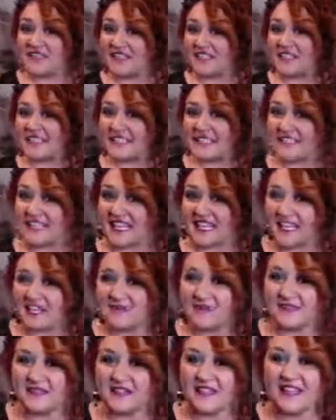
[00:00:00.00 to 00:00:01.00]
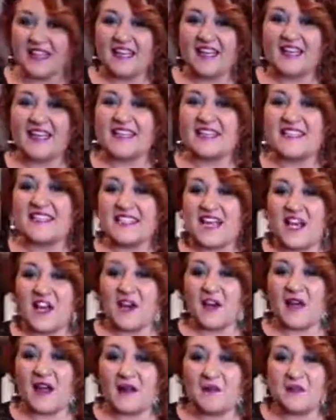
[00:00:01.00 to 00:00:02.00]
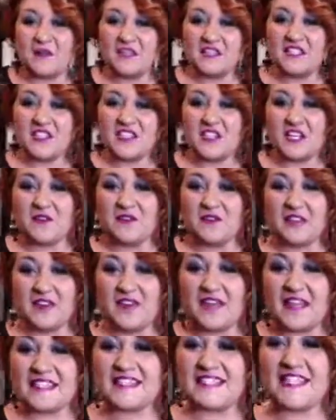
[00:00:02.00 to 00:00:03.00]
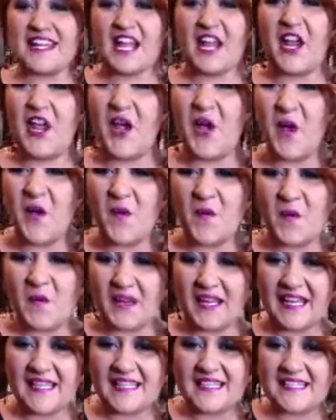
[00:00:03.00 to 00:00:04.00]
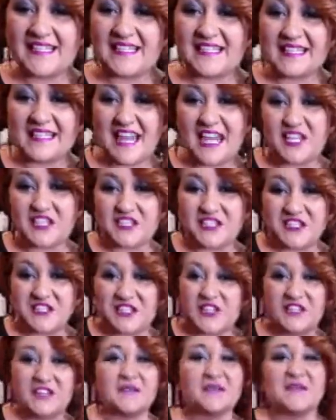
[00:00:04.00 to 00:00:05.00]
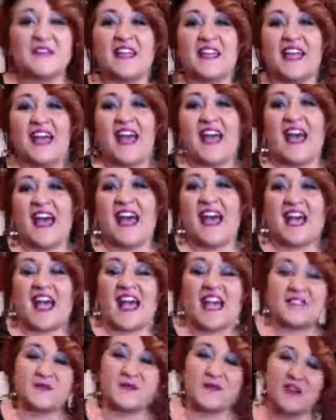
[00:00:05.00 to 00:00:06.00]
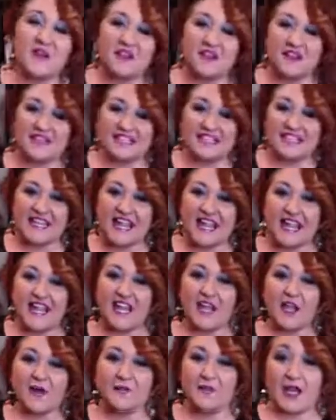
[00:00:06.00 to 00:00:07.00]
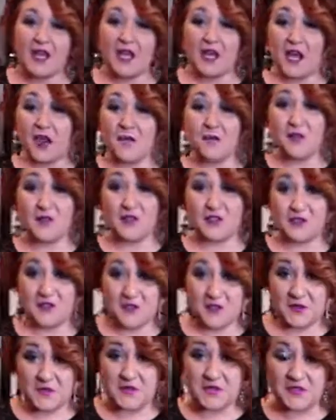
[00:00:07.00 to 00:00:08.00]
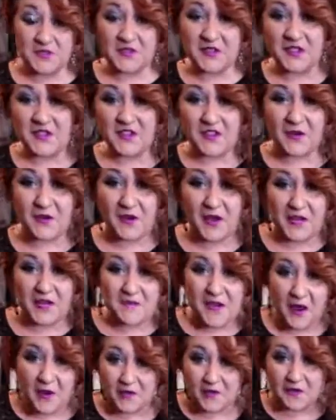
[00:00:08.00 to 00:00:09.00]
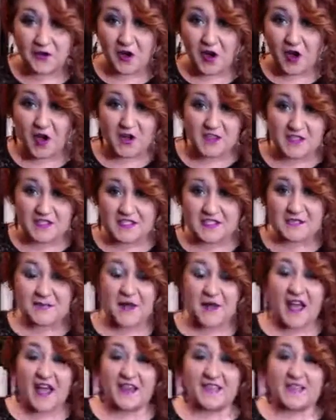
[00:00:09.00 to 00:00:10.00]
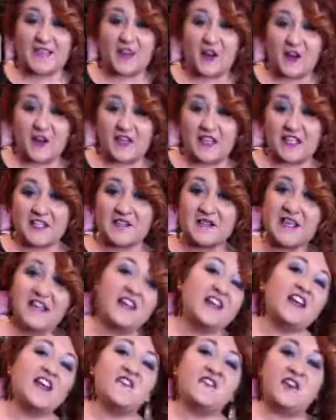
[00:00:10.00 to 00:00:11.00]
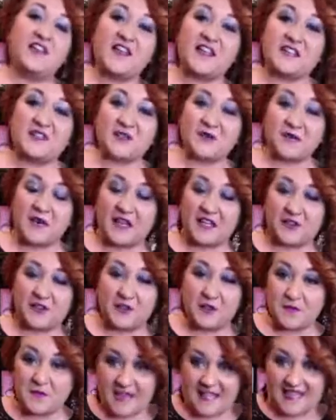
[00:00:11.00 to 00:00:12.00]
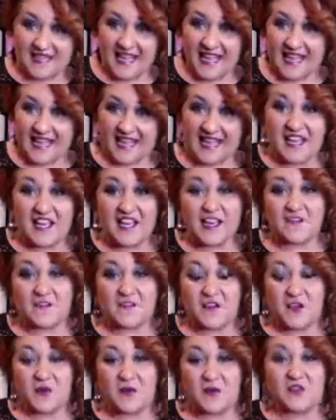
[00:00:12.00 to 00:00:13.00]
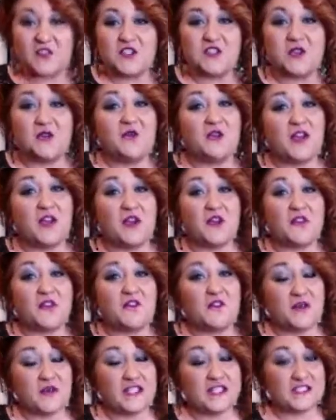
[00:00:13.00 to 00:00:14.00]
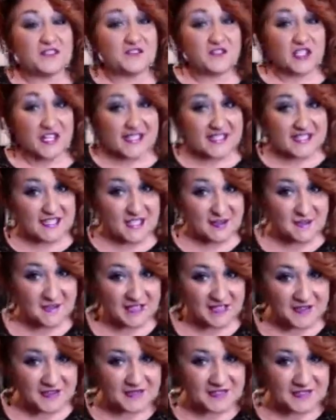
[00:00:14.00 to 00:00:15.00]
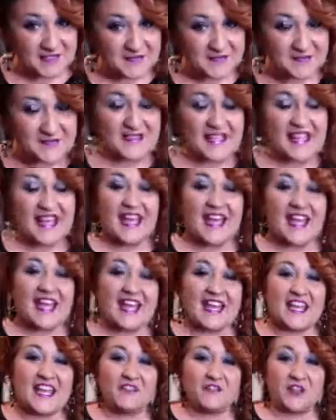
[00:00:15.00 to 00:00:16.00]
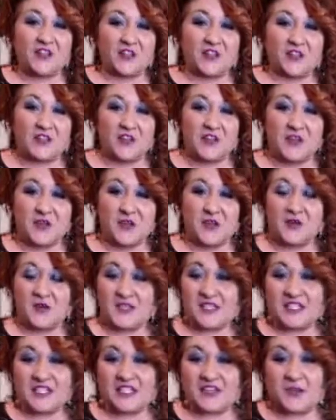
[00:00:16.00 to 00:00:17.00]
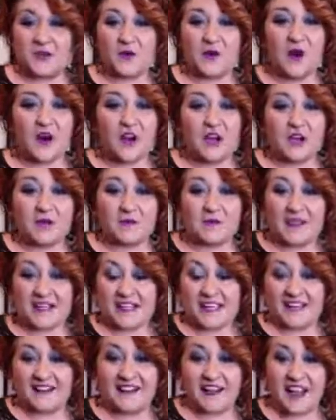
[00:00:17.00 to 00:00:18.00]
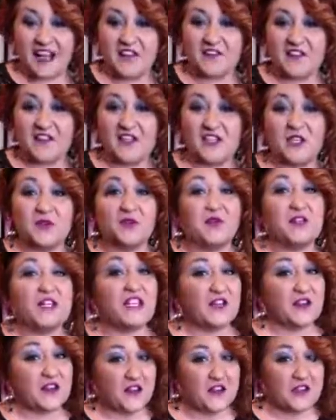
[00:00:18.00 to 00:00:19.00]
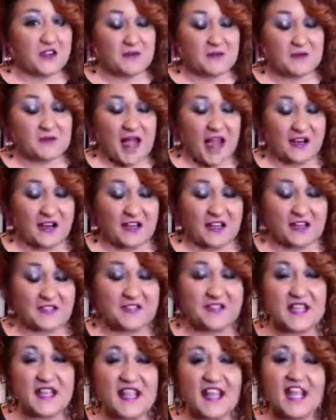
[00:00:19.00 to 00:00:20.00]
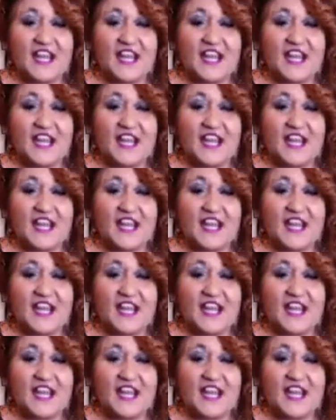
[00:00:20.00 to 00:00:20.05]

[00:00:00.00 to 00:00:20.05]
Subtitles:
Tennessee. So I'm going to share with you guys today wicked texture. As we go along today, my producer, the great and powerful Oz that's behind the curtain. If you guys are regular Monday viewers, you know the voice of Jessica Mills. If you're new to our Monday Live, you will hear her in the background.